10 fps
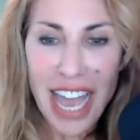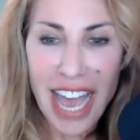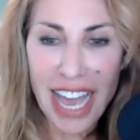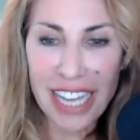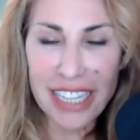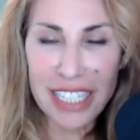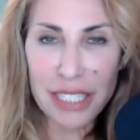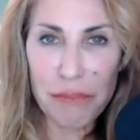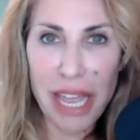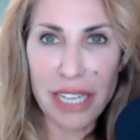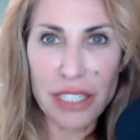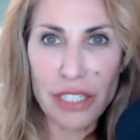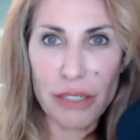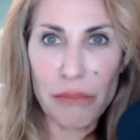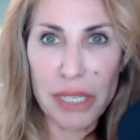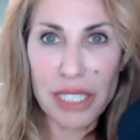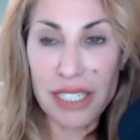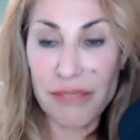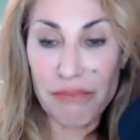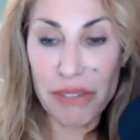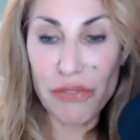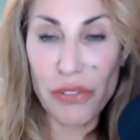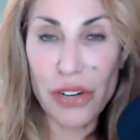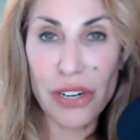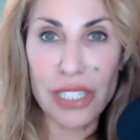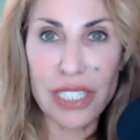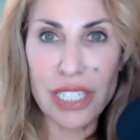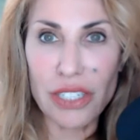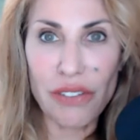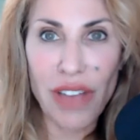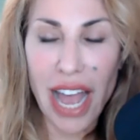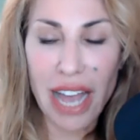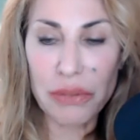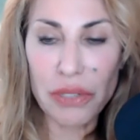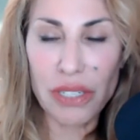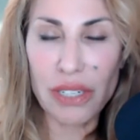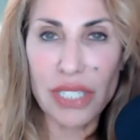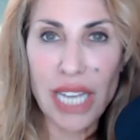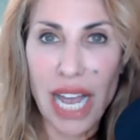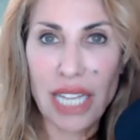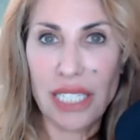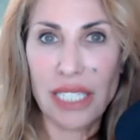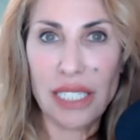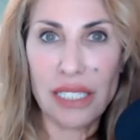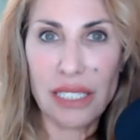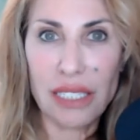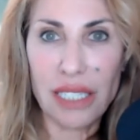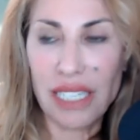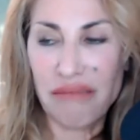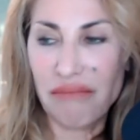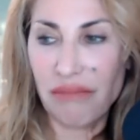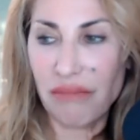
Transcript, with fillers: and this man stood before her and said, "You have absolutely no talent. Like,